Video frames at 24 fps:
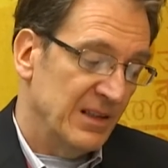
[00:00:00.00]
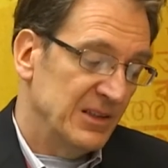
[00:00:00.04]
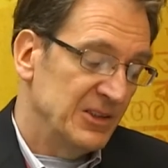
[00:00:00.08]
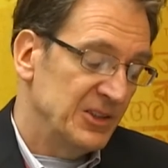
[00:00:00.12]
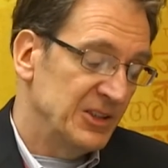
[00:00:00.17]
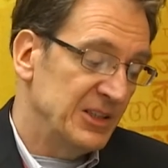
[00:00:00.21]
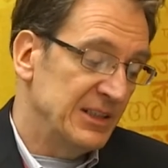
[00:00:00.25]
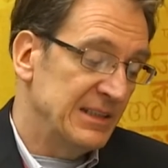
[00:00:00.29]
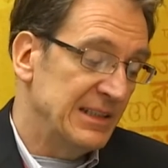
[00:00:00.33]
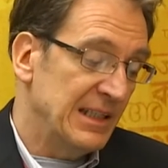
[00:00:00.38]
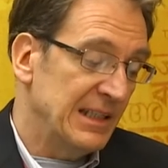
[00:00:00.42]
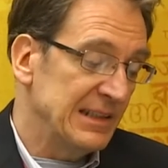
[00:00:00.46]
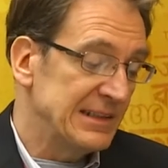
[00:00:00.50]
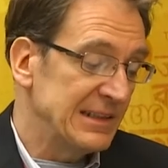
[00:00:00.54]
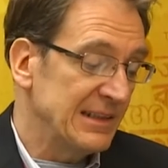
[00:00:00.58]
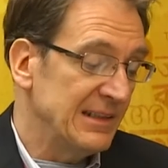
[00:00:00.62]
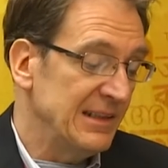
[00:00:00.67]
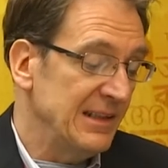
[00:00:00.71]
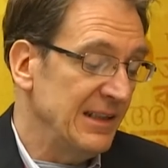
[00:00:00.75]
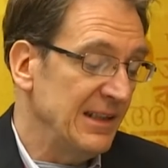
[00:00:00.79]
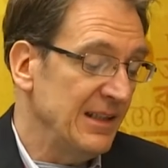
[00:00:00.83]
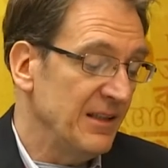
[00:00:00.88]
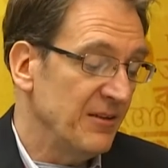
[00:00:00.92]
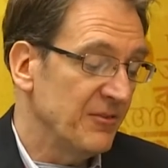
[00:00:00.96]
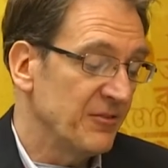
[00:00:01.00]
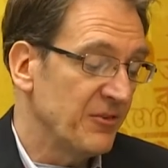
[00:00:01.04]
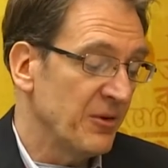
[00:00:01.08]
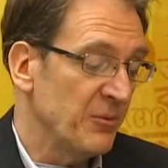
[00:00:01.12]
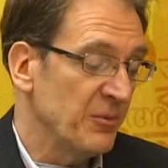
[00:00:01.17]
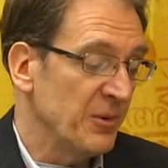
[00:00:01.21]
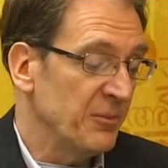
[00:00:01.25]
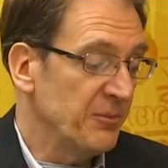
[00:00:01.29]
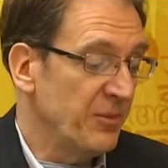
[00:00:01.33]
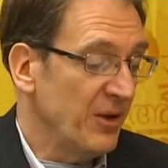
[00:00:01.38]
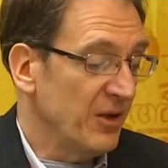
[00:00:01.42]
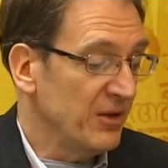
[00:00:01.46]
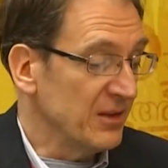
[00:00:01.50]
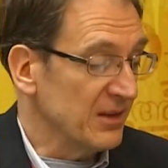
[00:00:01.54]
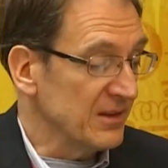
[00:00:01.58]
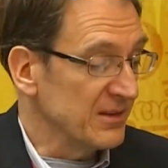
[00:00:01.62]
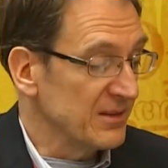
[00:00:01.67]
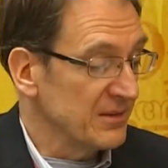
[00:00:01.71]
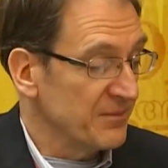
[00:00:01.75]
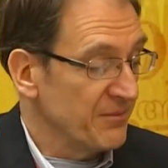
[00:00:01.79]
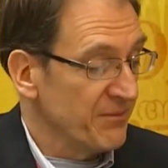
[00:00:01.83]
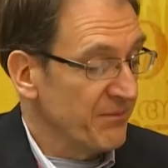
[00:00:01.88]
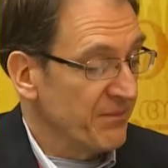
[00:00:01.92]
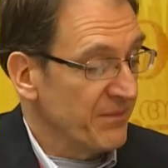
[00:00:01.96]
She takes a key from a
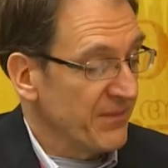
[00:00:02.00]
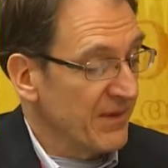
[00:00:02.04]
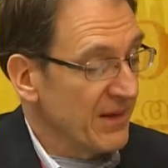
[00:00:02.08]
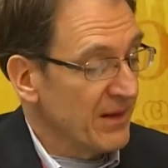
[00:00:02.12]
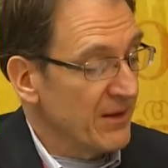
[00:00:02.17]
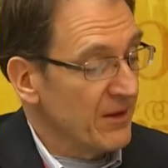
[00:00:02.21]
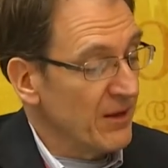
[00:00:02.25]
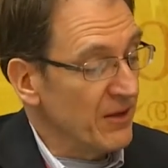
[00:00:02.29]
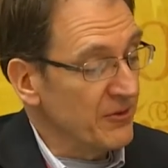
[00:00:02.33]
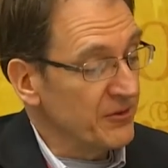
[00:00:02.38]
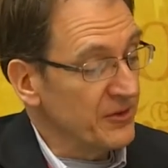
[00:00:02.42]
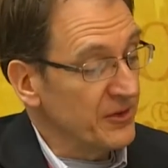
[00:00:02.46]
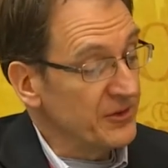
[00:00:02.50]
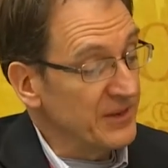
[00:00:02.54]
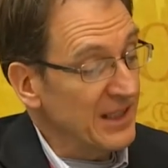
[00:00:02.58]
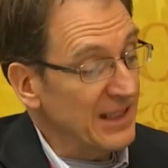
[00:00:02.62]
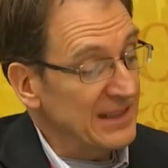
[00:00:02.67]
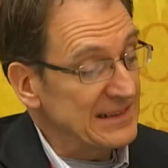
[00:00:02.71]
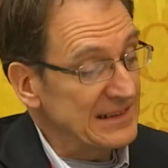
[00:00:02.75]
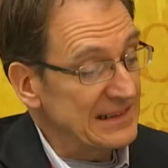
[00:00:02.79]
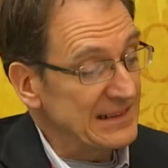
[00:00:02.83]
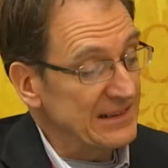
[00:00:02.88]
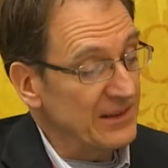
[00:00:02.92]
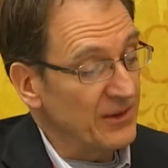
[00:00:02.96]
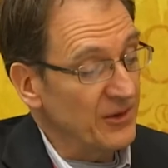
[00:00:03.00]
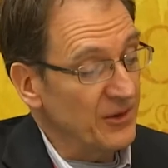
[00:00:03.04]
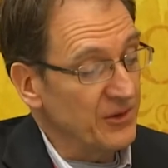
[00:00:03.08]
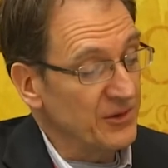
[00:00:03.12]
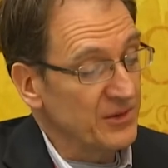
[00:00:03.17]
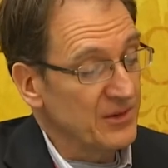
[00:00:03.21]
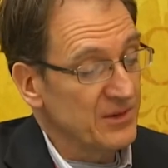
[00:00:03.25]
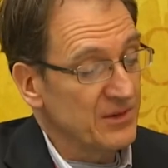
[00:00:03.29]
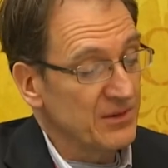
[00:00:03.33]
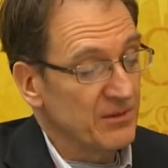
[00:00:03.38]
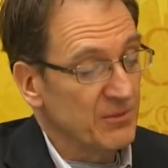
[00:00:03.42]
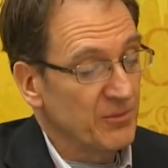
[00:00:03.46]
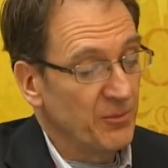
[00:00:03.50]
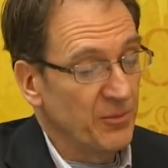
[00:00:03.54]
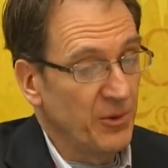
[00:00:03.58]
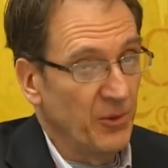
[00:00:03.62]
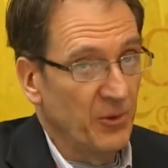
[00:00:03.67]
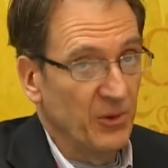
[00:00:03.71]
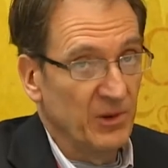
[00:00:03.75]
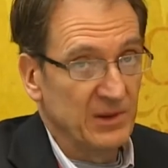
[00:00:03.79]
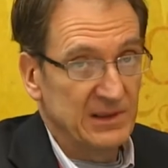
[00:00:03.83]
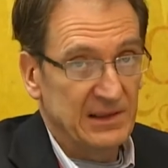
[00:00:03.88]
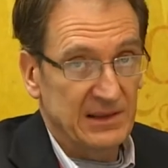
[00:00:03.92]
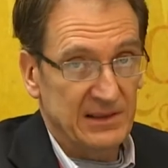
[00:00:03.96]
pocket of her dust coat,
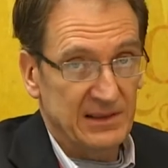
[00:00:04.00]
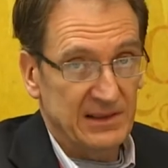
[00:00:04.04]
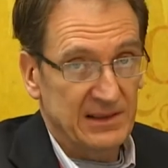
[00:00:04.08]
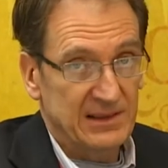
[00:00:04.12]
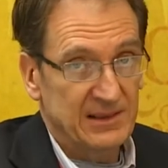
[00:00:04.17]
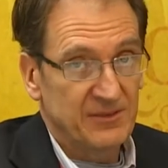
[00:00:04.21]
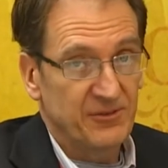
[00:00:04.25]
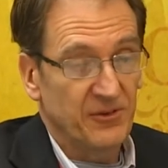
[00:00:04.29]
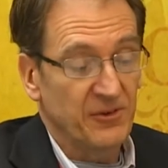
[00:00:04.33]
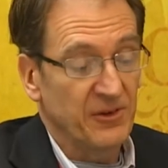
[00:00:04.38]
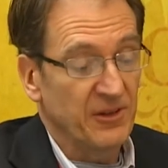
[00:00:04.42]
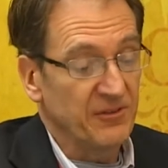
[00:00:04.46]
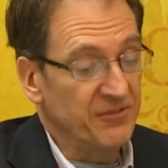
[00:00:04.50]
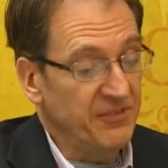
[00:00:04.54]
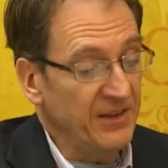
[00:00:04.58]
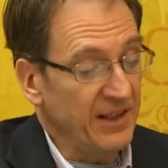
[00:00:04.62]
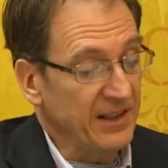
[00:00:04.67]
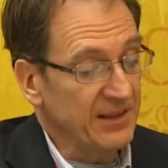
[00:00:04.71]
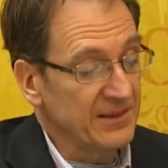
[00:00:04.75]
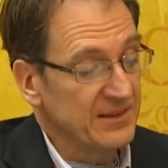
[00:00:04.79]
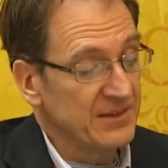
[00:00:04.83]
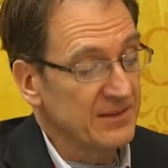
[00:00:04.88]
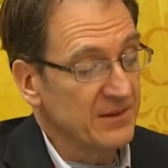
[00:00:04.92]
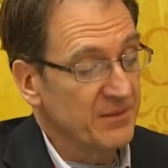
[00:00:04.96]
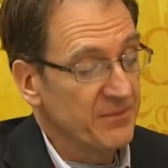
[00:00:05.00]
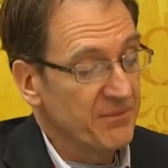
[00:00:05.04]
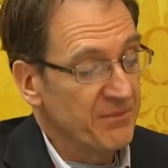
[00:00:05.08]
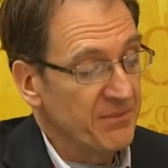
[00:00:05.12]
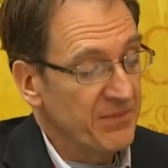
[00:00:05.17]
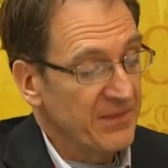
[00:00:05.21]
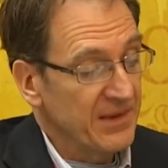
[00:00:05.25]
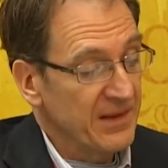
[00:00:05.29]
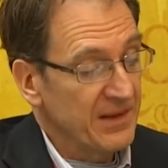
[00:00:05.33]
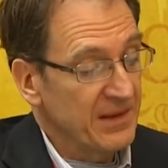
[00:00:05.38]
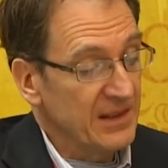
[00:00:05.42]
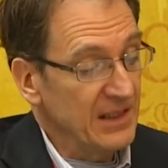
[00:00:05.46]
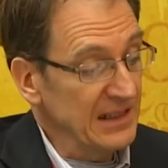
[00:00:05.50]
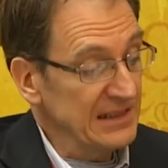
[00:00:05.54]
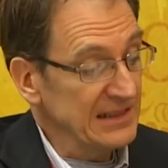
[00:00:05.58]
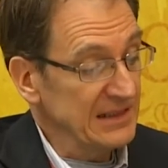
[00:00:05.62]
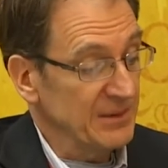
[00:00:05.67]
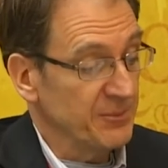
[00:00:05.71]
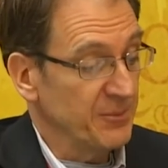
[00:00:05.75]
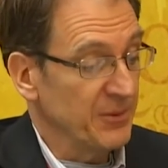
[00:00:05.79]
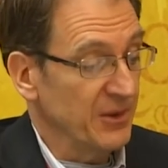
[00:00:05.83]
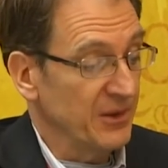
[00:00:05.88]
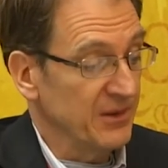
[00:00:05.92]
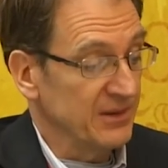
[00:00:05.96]
pauses for effect, he
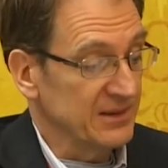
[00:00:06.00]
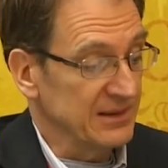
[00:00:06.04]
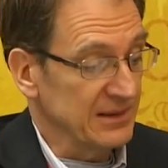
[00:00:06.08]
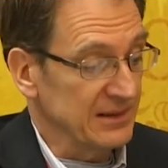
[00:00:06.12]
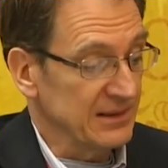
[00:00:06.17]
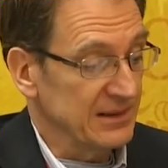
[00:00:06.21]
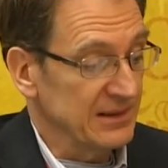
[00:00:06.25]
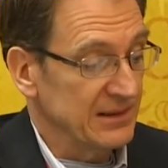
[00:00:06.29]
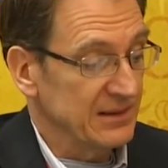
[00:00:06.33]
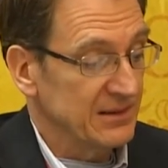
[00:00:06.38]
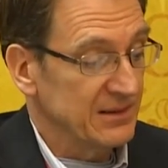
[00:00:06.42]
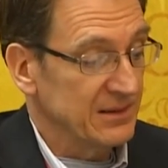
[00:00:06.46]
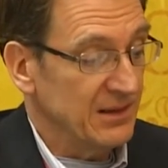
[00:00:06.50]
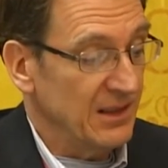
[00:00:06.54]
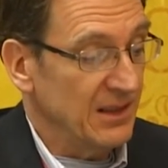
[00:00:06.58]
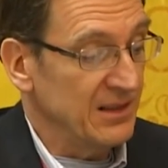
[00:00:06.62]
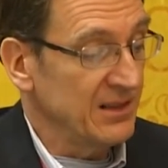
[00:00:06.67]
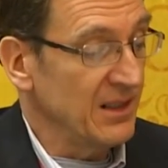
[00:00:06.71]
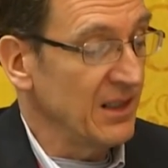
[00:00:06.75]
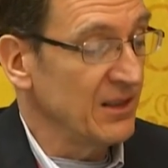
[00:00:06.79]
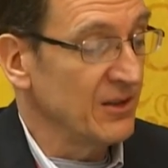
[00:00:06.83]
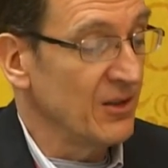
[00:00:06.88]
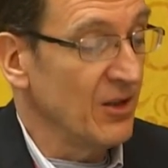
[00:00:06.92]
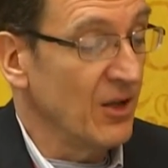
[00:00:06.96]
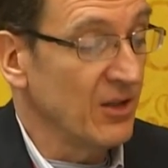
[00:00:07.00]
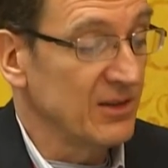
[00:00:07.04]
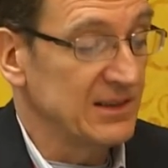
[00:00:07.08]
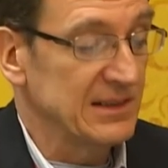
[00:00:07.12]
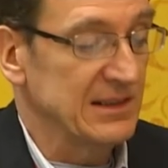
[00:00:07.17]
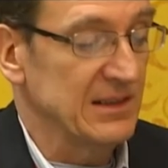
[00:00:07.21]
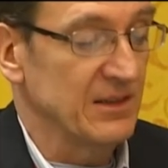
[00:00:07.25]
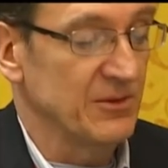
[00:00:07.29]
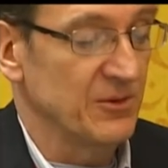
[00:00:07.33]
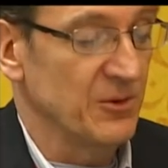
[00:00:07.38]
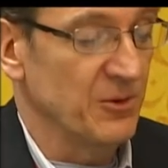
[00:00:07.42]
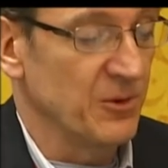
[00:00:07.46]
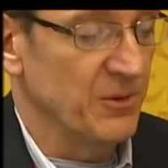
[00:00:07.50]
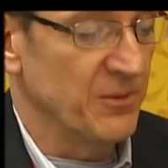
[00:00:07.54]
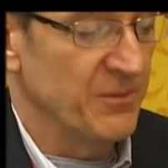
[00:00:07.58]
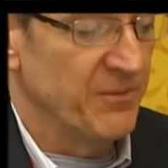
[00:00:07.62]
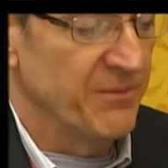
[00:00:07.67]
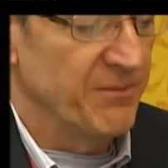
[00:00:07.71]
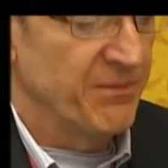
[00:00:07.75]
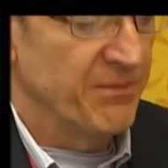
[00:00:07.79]
supposes, and unlocks the door.